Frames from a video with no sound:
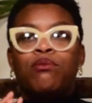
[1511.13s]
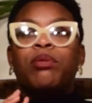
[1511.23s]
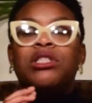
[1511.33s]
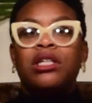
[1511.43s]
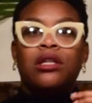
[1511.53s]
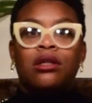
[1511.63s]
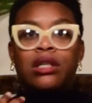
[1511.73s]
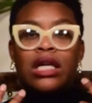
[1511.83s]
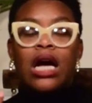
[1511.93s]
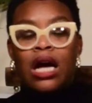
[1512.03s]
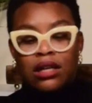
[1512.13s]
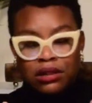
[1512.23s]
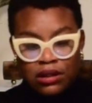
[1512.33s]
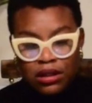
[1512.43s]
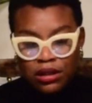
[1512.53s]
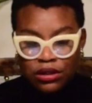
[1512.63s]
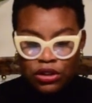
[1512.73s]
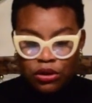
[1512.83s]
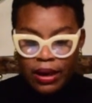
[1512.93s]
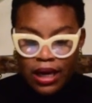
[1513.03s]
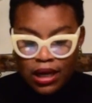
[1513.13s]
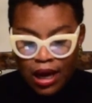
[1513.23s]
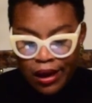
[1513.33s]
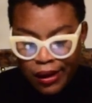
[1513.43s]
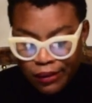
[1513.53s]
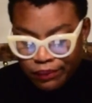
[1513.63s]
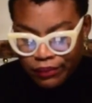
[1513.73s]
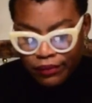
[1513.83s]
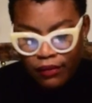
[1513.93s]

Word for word: particularly us to it. And